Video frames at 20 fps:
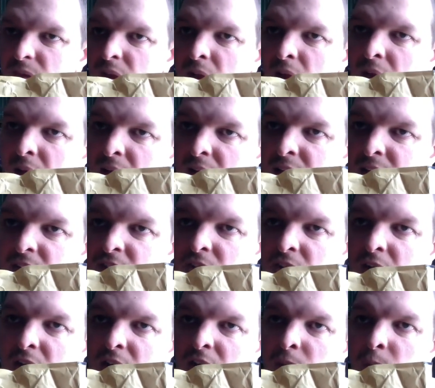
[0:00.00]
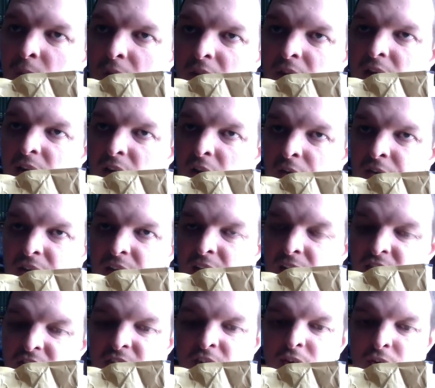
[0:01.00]
it's like you can either
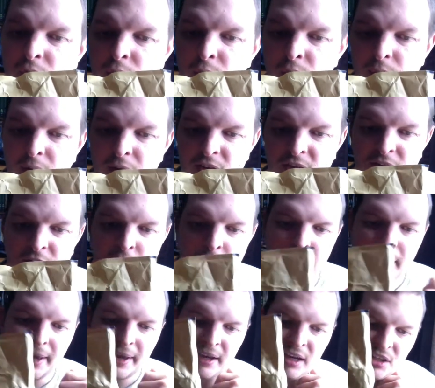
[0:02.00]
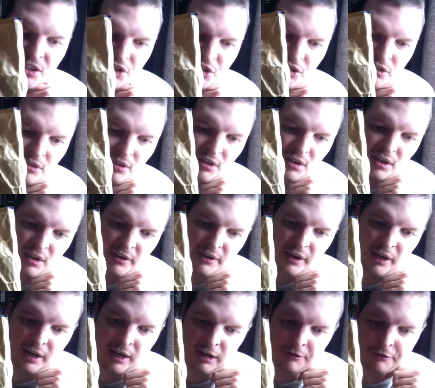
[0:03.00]
get a single package
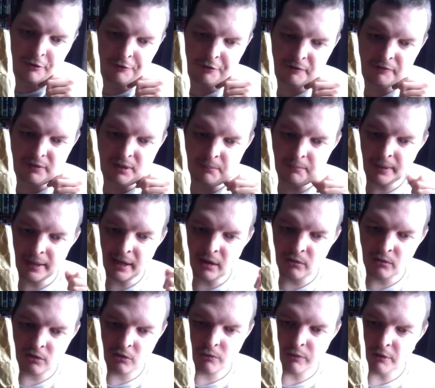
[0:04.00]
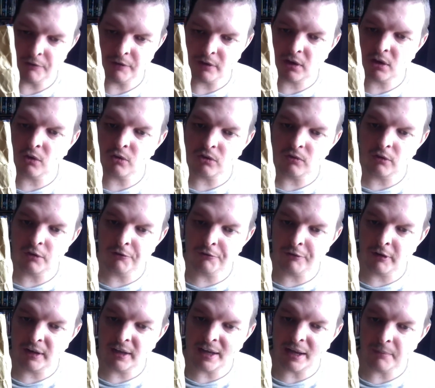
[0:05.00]
for £15 with
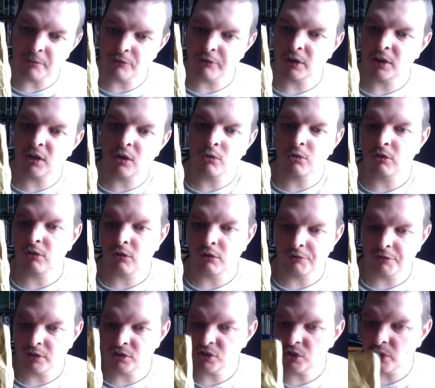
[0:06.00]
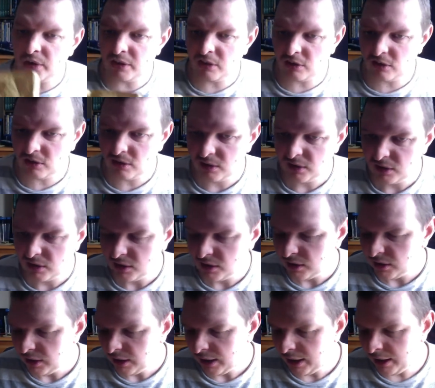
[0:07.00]
3 games for the console of your choice.
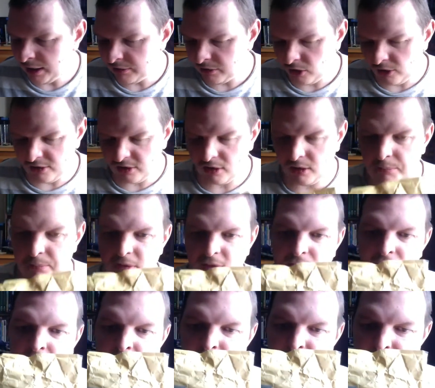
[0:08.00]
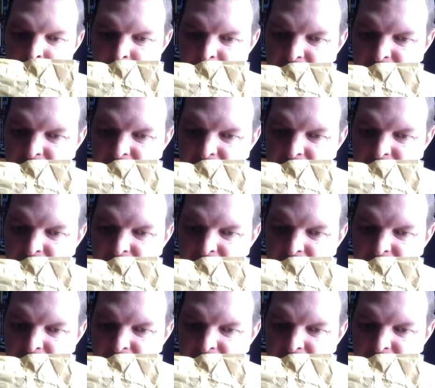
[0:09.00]
I went for